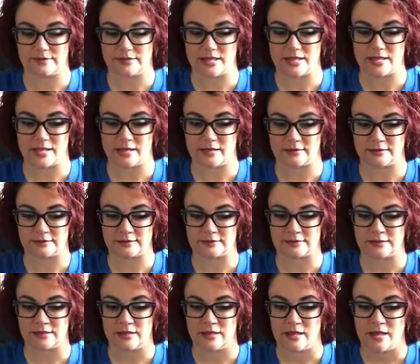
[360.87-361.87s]
to this.
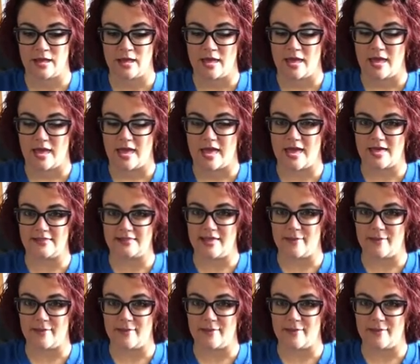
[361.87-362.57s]
And